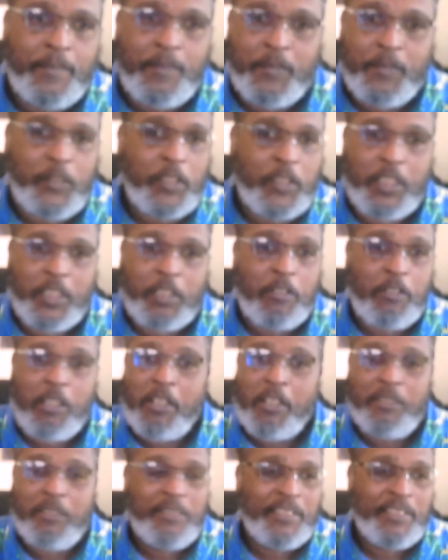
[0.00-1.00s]
Just gonna
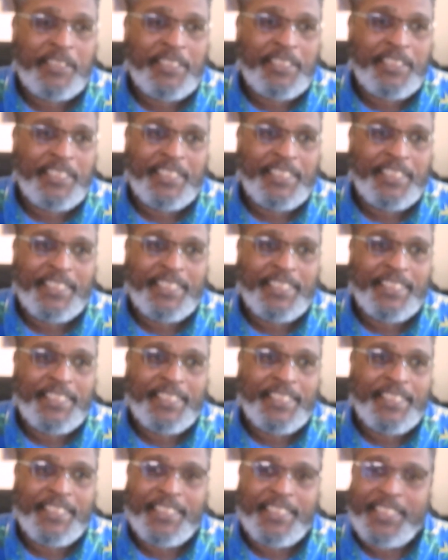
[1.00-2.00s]
grow.
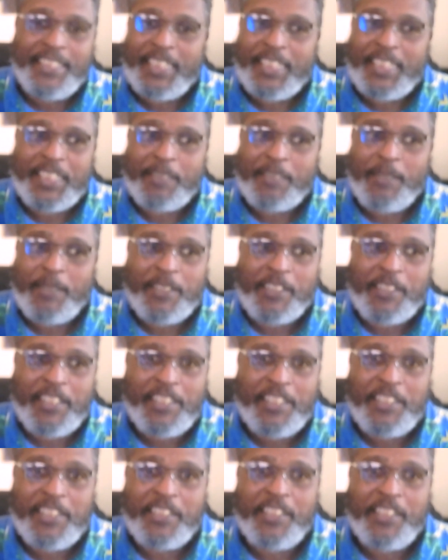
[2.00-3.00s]
Someone's gonna get
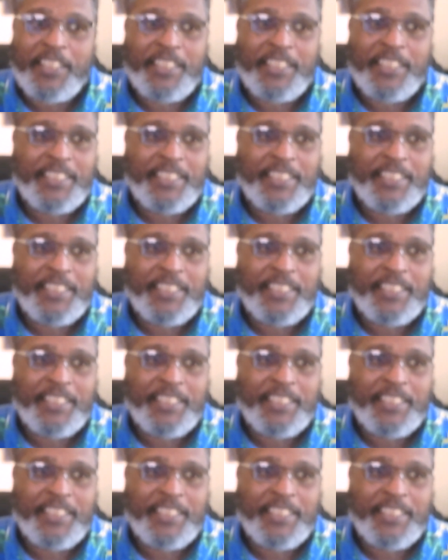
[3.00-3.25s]
used to it.